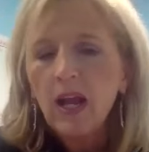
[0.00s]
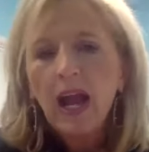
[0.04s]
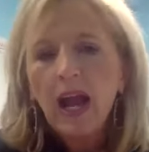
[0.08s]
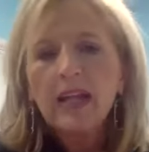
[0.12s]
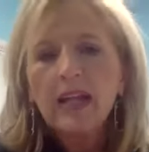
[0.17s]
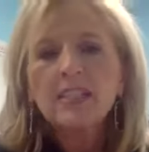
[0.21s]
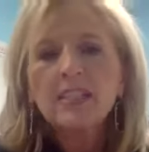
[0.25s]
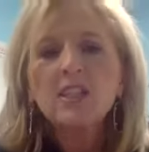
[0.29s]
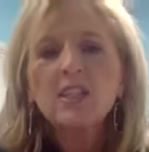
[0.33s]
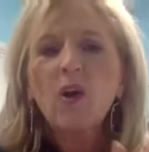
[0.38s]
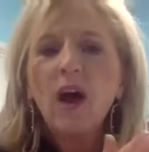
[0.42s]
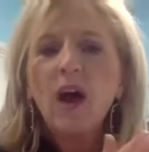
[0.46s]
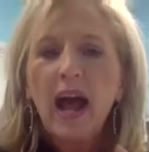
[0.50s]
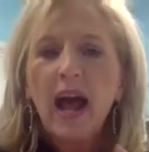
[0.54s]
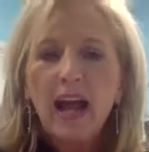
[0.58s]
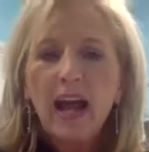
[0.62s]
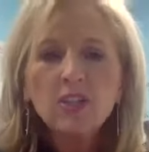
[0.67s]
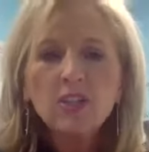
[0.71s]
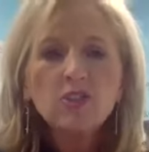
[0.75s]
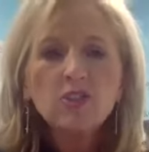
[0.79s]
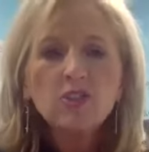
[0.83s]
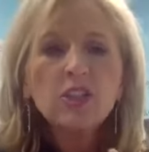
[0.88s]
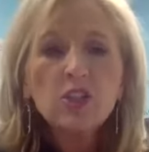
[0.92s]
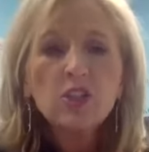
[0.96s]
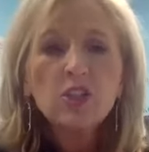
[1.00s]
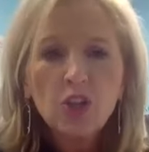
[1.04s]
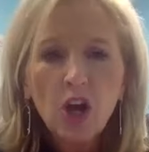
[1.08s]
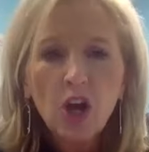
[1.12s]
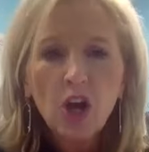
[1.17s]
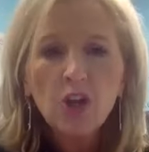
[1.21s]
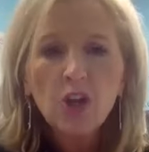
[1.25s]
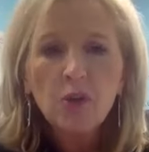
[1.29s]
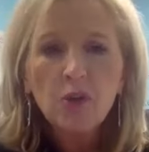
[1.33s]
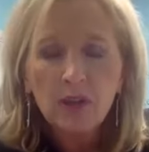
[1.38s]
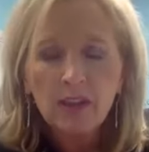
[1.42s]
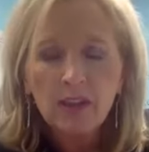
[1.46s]
And so I actually show
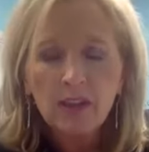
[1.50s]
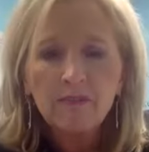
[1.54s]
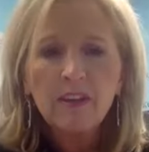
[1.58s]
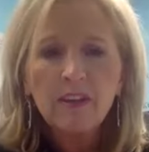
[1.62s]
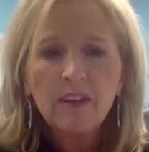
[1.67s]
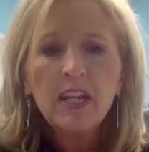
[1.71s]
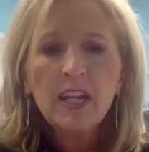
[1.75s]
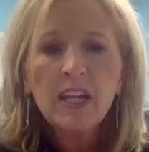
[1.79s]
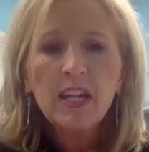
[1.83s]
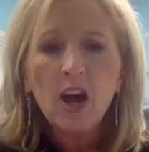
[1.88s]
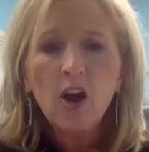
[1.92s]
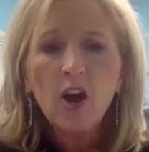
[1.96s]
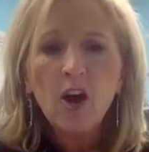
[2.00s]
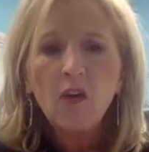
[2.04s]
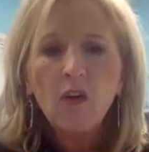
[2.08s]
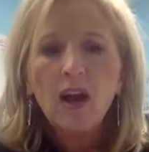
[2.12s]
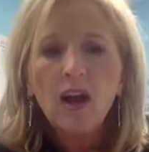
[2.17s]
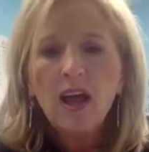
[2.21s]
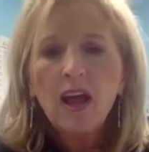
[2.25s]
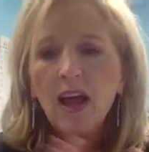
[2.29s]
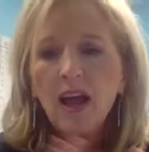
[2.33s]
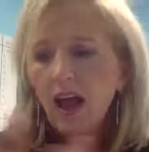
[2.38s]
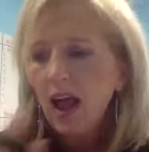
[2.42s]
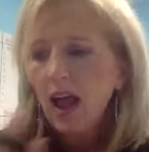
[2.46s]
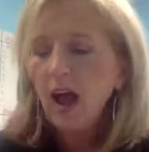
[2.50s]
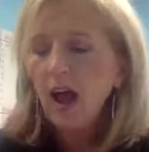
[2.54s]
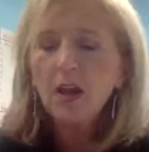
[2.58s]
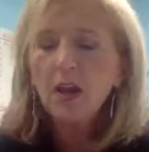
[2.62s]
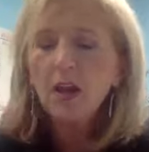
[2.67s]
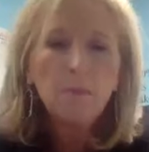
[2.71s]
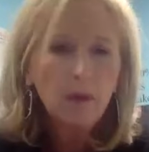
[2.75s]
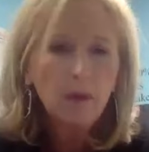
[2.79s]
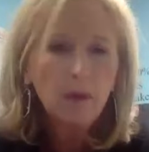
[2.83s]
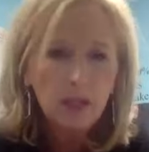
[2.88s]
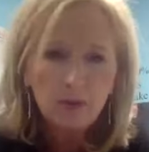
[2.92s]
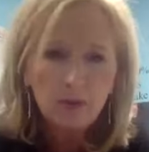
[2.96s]
you in the video how
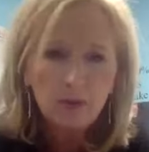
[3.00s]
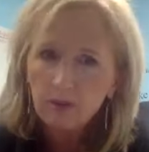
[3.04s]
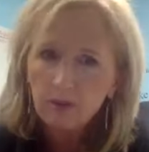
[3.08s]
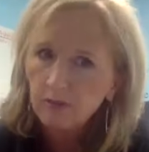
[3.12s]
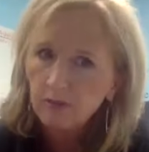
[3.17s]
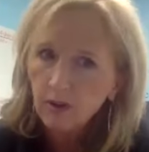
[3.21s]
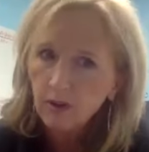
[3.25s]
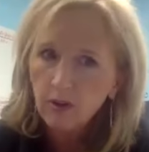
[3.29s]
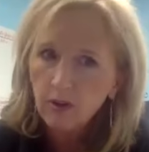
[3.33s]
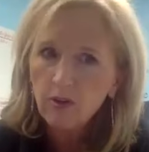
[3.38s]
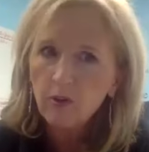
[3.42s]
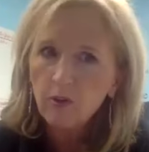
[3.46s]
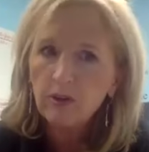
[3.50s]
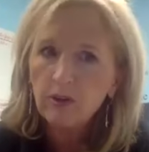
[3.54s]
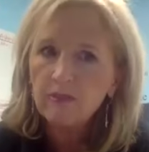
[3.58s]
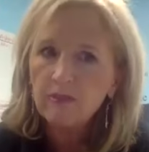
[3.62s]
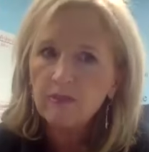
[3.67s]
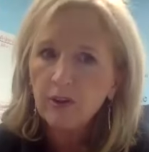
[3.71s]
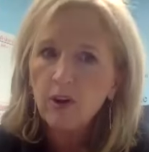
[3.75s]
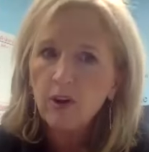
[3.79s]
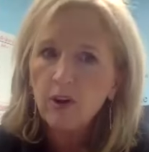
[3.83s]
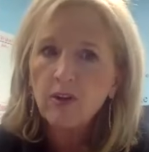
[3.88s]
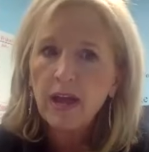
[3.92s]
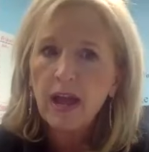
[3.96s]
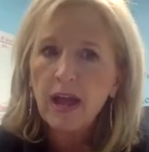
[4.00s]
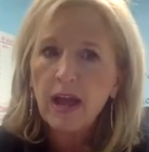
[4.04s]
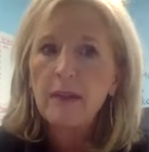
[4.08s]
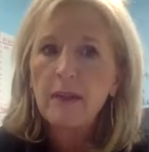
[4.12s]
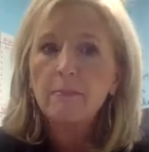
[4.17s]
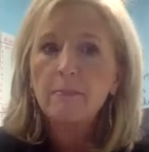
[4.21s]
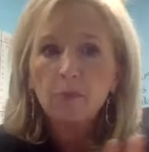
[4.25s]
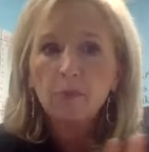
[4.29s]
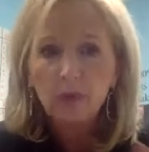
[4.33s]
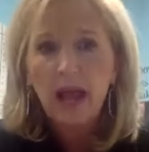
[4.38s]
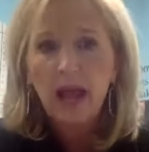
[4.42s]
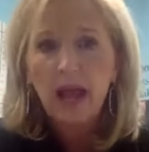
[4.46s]
to play the referral
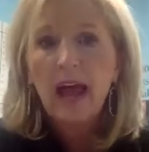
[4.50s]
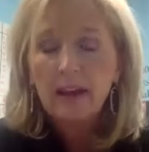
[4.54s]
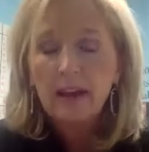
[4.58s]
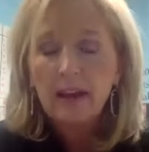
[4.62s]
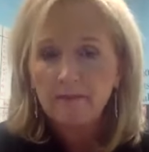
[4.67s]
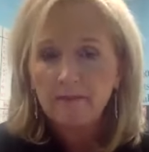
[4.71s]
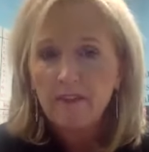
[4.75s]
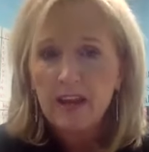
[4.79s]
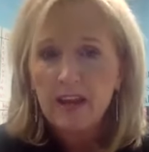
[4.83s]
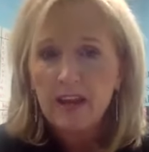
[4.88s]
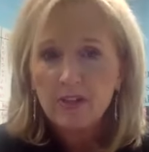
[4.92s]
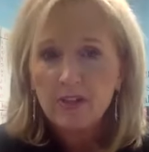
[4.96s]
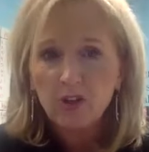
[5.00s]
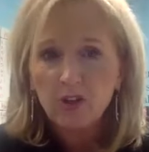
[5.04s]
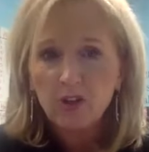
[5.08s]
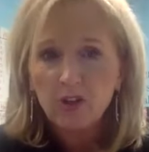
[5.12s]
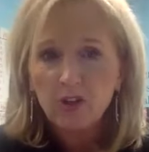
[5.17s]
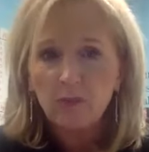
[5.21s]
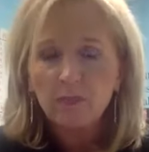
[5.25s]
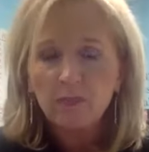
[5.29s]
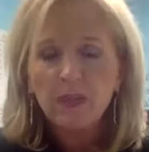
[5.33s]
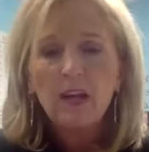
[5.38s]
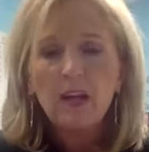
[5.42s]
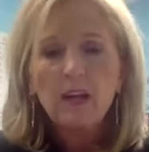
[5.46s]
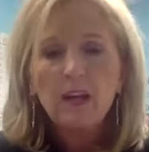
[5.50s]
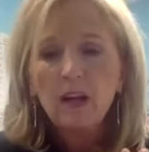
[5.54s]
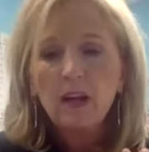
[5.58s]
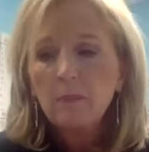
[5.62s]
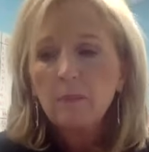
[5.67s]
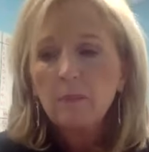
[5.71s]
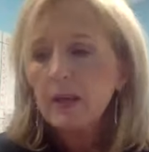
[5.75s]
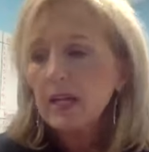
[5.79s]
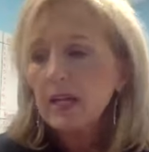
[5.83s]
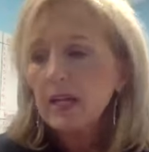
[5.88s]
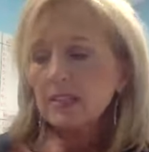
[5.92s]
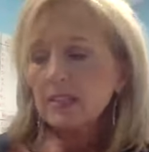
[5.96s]
game at a facial,
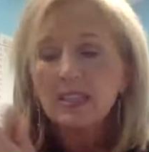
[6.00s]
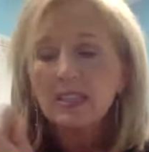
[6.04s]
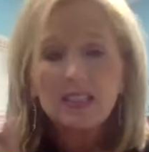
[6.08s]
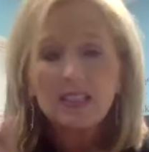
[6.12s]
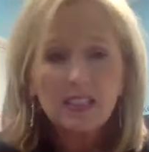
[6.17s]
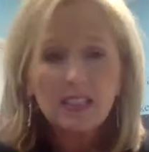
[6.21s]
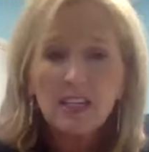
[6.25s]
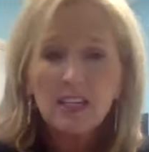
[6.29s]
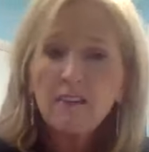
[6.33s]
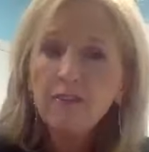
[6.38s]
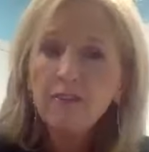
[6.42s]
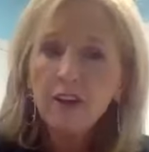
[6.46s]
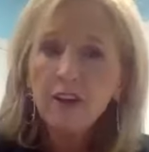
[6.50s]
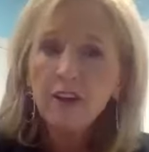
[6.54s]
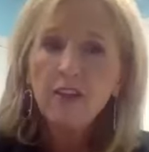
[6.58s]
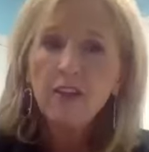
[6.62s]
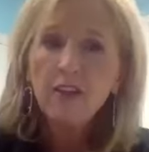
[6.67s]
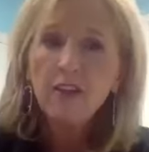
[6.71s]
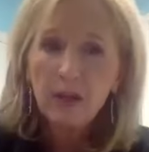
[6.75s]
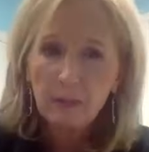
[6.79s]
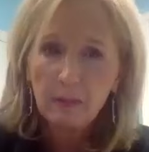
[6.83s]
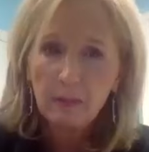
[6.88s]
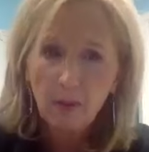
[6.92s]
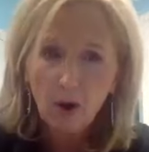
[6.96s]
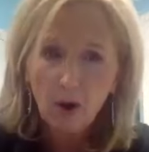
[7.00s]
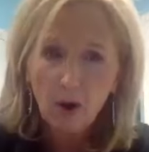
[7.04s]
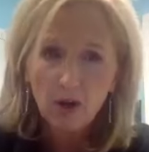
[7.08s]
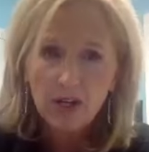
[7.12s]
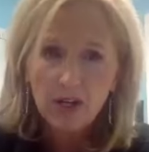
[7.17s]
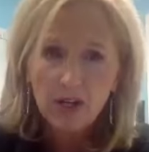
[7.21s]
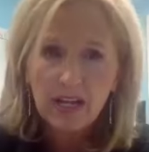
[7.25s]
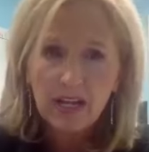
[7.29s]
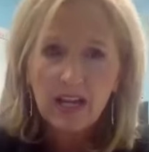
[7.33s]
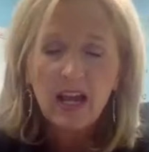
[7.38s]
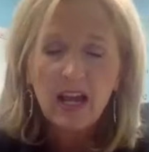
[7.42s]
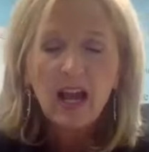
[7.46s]
because it's different than a
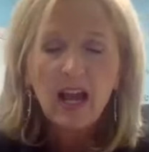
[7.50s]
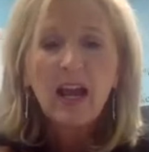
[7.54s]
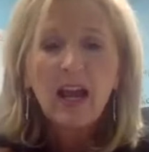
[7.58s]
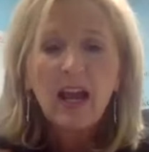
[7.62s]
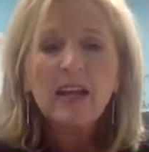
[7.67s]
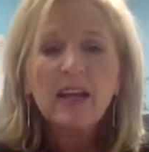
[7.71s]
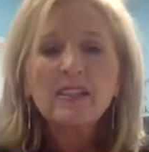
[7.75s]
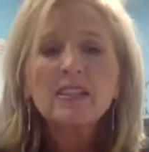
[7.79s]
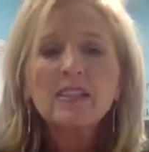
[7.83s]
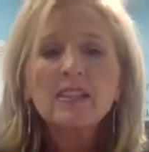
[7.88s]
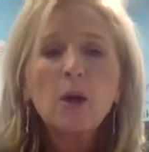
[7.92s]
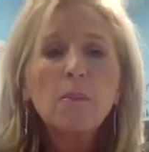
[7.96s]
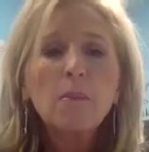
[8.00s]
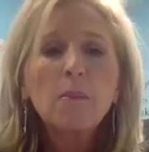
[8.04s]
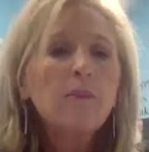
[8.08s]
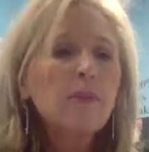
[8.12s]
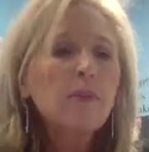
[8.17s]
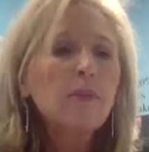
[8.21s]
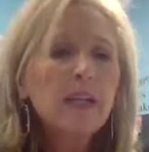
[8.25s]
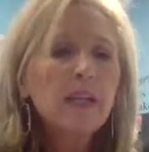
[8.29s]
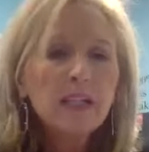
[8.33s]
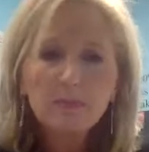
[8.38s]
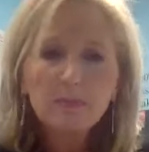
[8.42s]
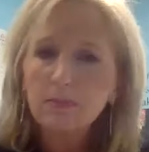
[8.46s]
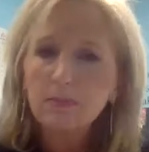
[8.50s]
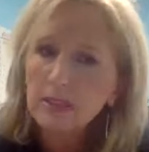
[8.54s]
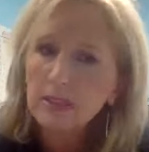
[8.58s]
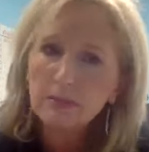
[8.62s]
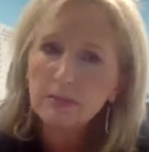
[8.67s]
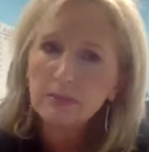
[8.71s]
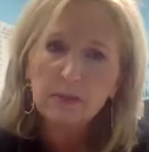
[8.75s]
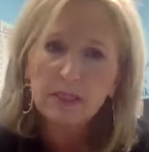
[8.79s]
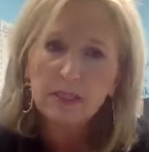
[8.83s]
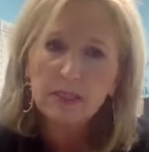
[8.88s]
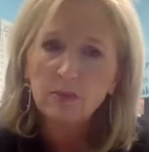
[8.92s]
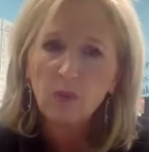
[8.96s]
party. And so please,
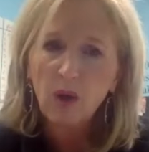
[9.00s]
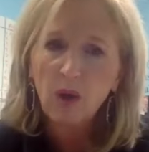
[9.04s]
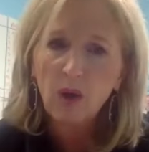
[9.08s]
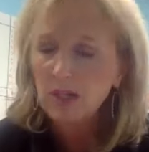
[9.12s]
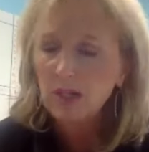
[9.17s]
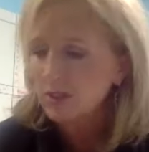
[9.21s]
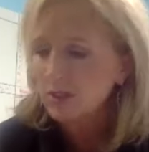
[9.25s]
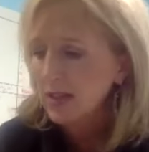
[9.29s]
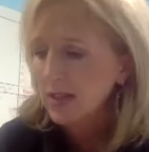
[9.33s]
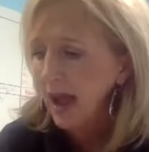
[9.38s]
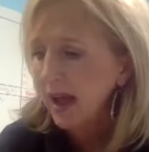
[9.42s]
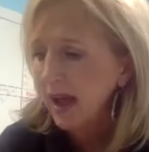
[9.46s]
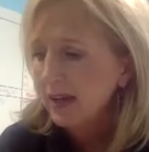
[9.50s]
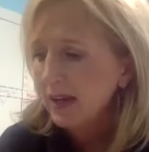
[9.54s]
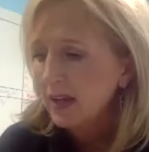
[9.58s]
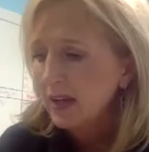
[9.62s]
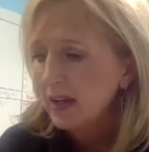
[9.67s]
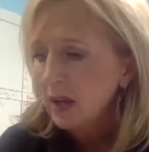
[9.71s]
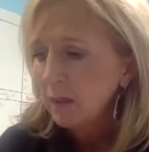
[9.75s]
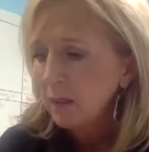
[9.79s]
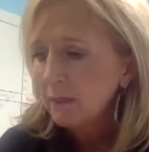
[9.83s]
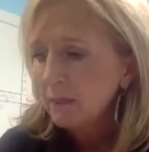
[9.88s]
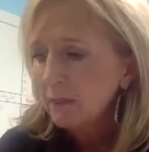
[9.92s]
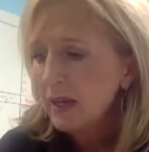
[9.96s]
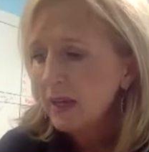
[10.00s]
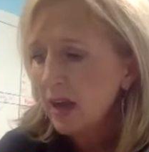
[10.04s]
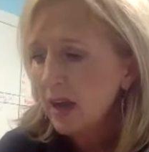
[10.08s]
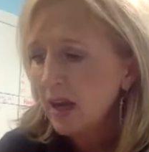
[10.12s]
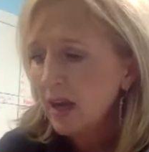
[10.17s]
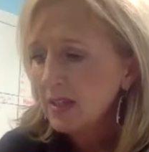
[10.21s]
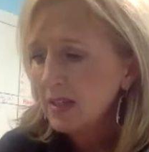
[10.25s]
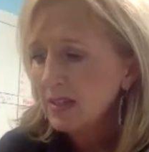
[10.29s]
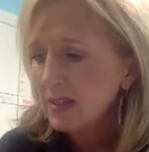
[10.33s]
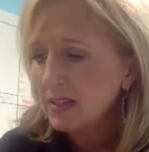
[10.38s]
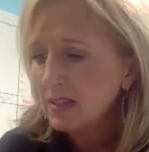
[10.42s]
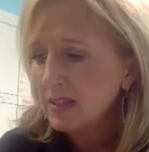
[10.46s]
please, please watch that,
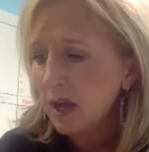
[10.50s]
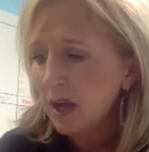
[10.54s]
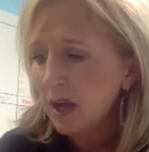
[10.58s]
because